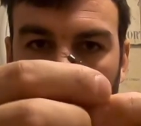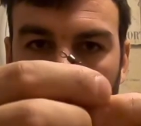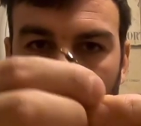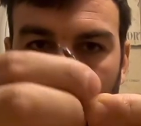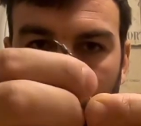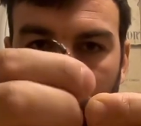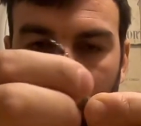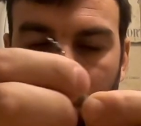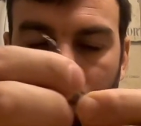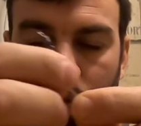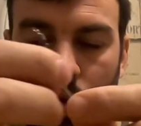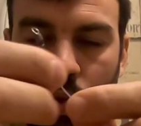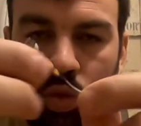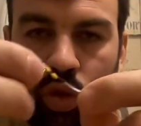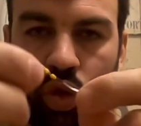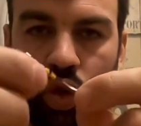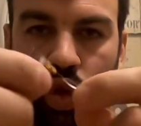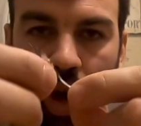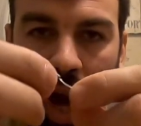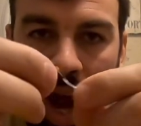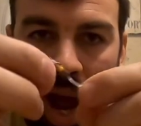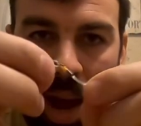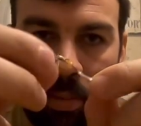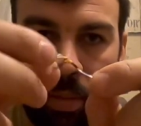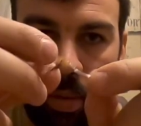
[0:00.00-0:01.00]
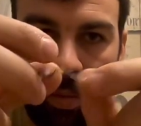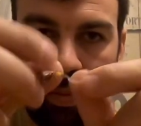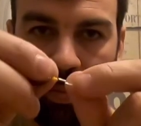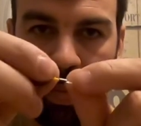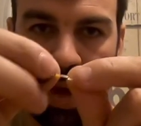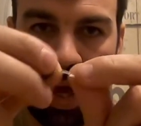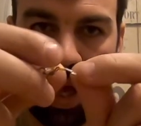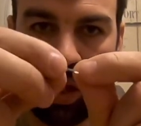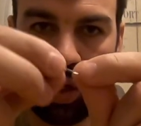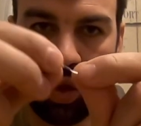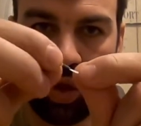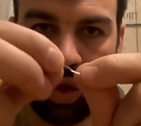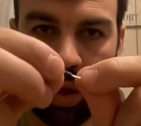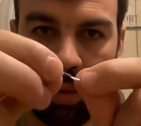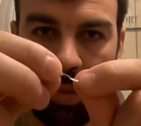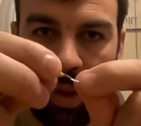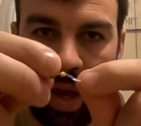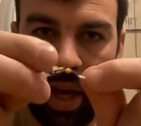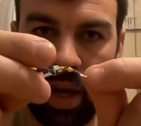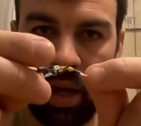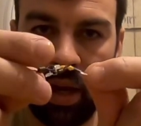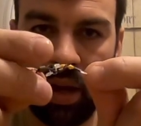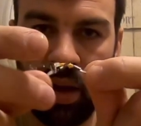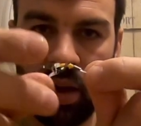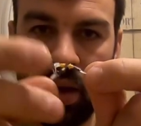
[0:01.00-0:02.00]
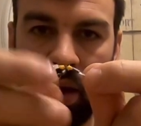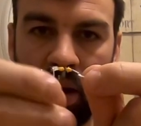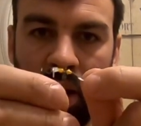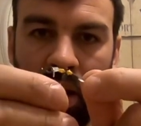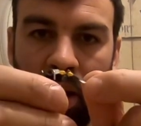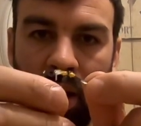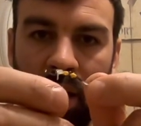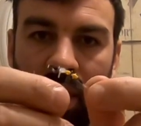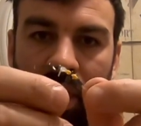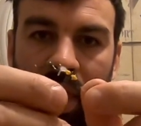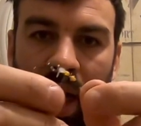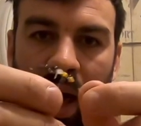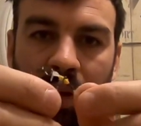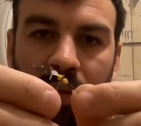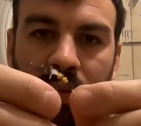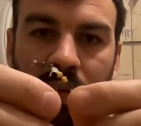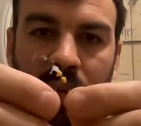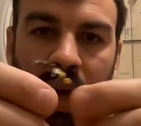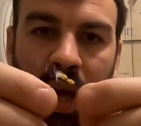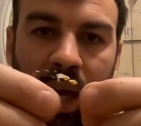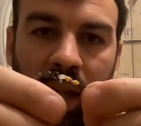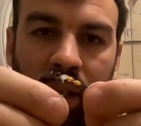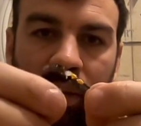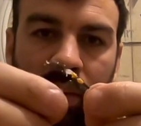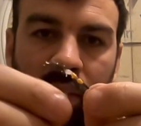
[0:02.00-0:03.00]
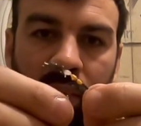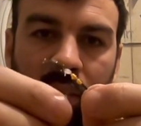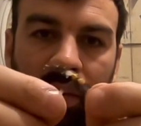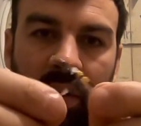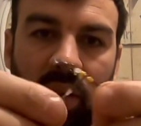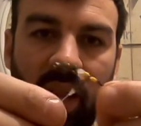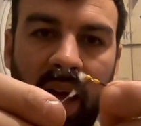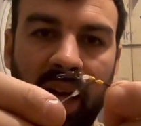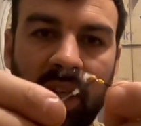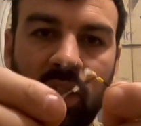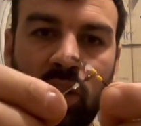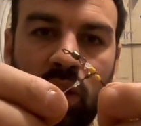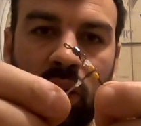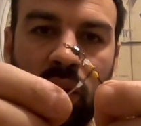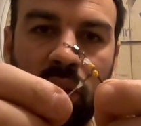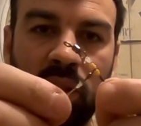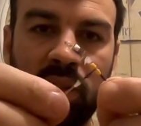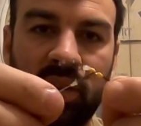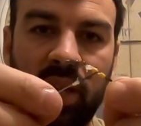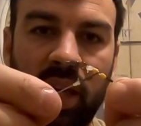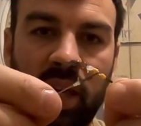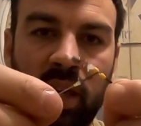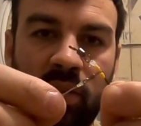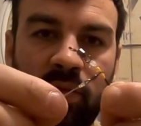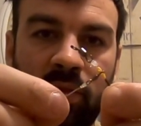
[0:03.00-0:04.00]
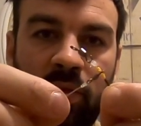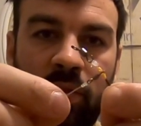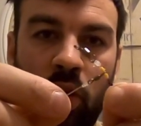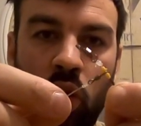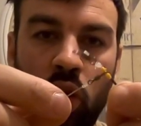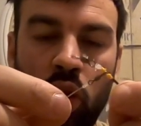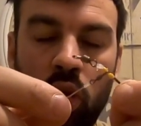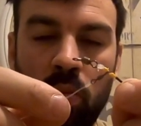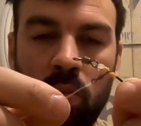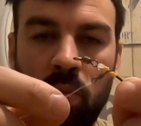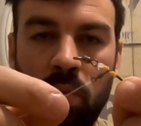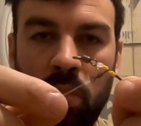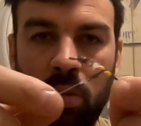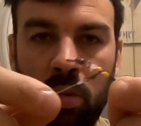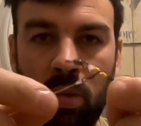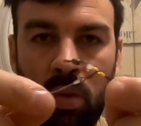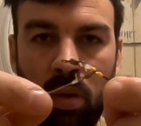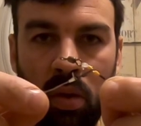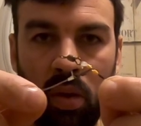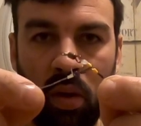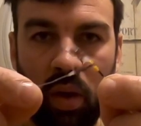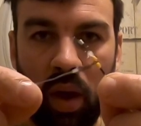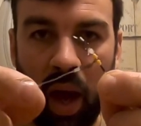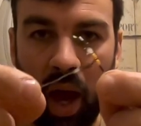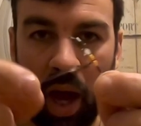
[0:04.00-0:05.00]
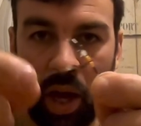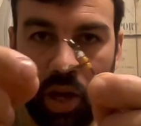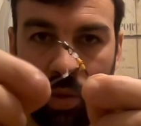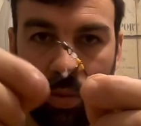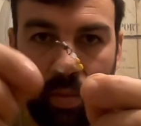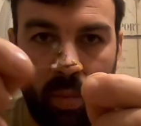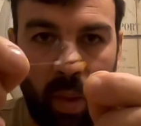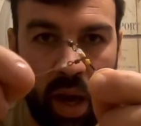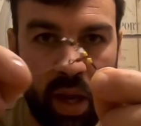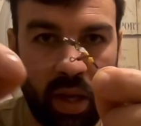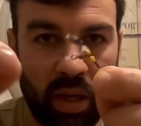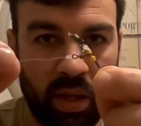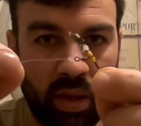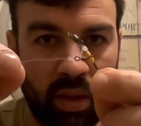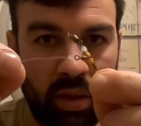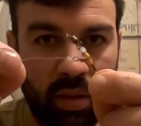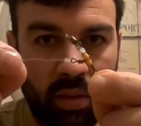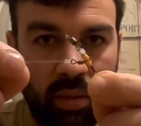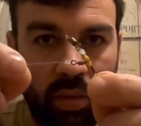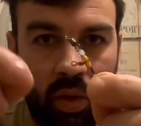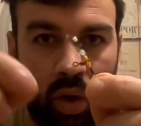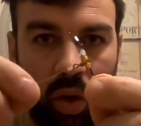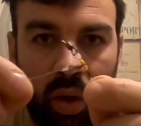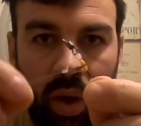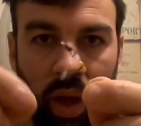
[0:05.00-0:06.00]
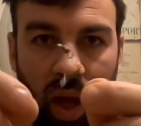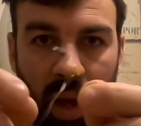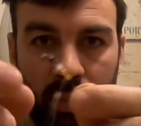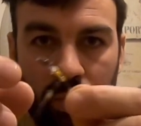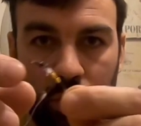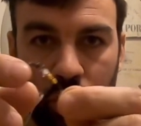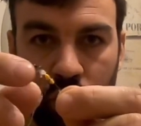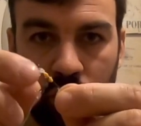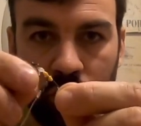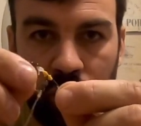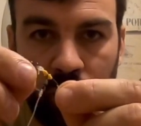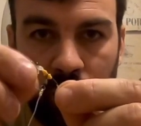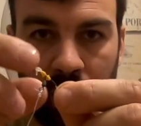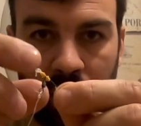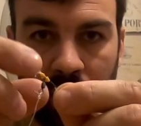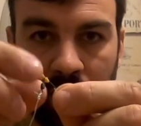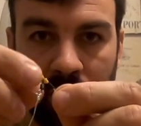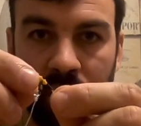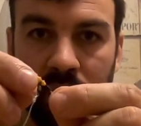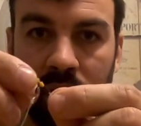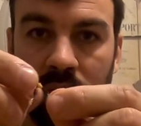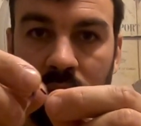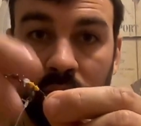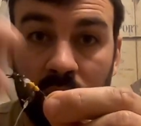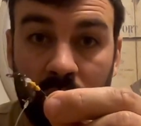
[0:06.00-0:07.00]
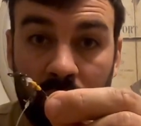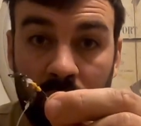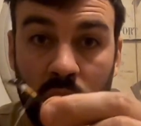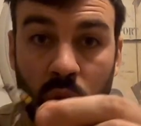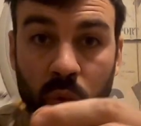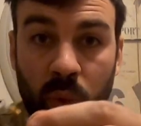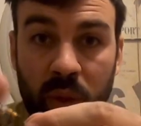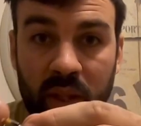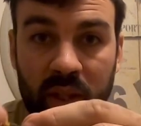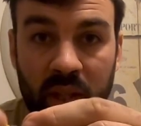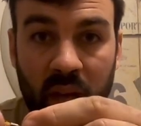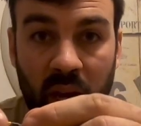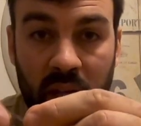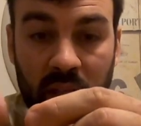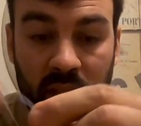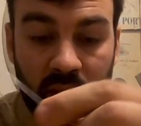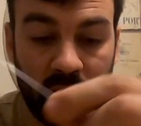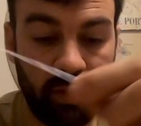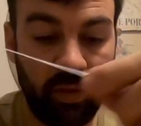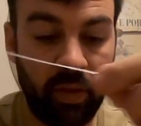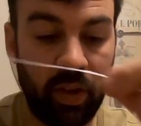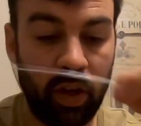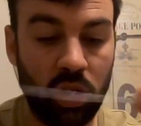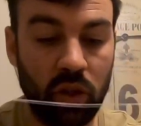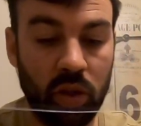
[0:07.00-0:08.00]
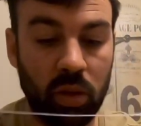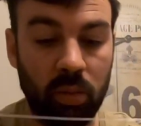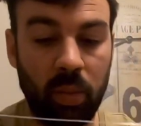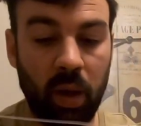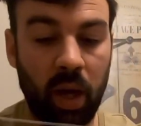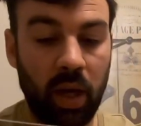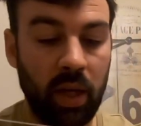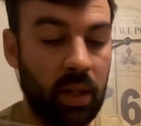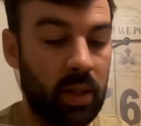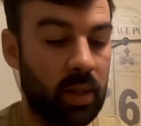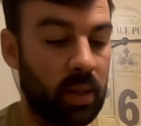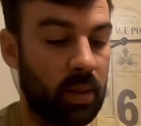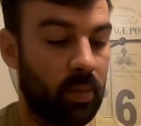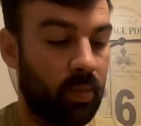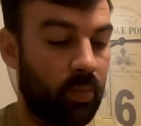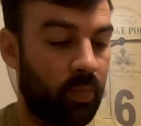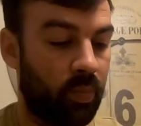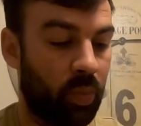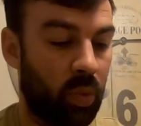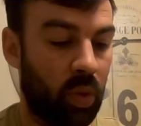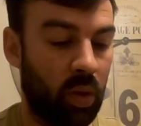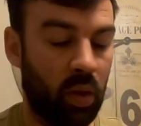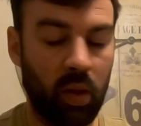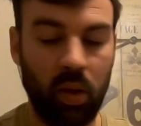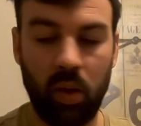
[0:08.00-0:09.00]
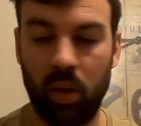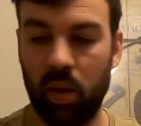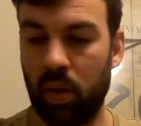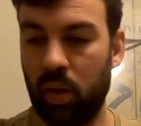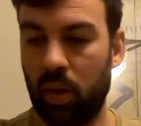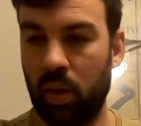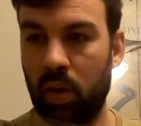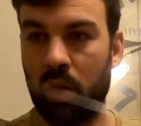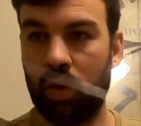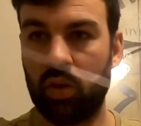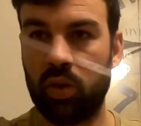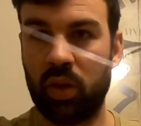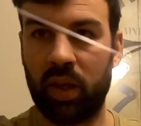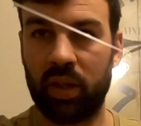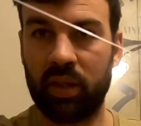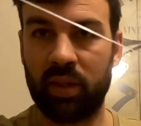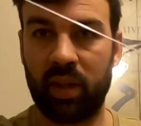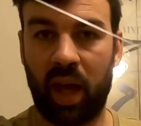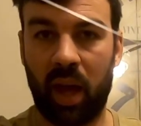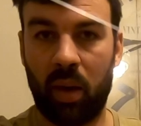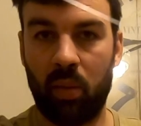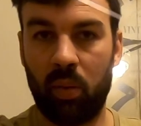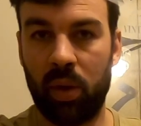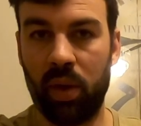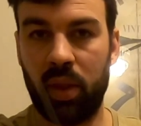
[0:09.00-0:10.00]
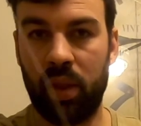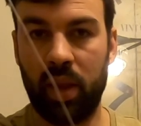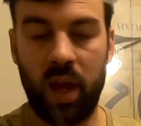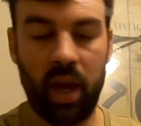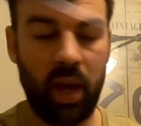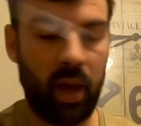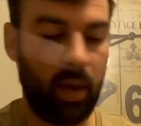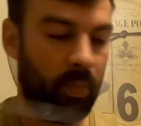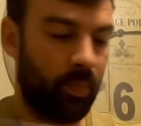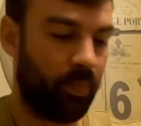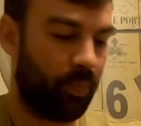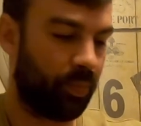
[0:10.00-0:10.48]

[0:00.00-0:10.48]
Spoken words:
If you trap and pinch them in, that's going to stay firm and you might not get movement to entice the fish to bite. So that's that one there.